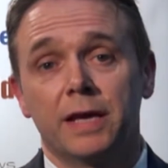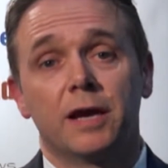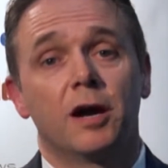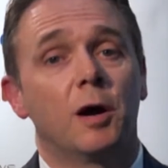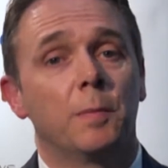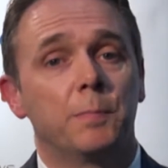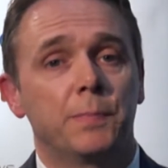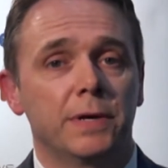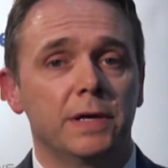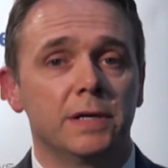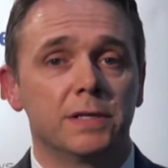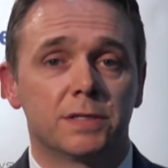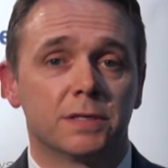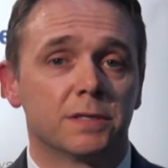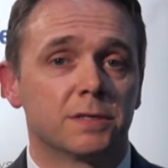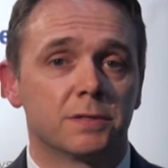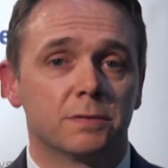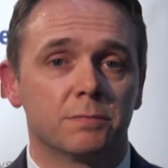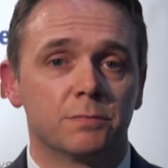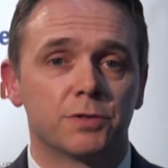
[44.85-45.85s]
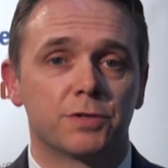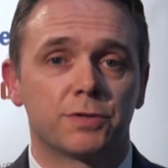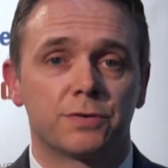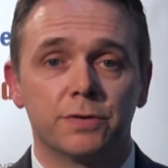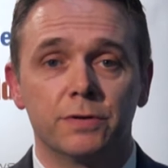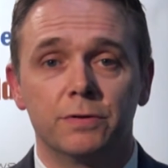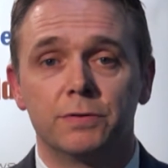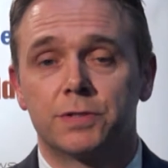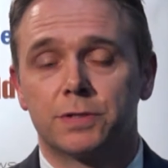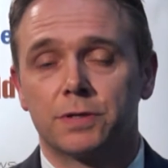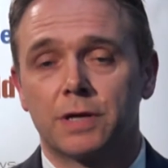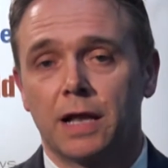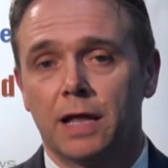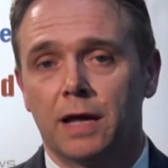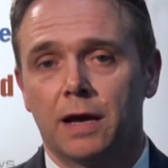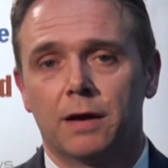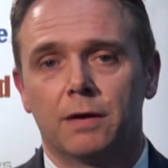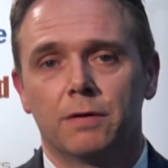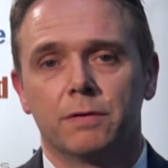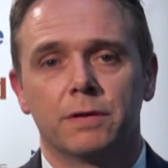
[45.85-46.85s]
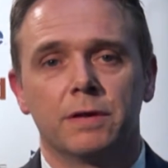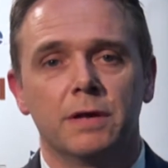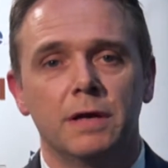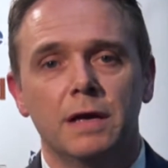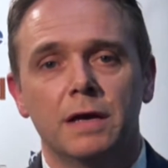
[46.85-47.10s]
ERP systems through to cloud.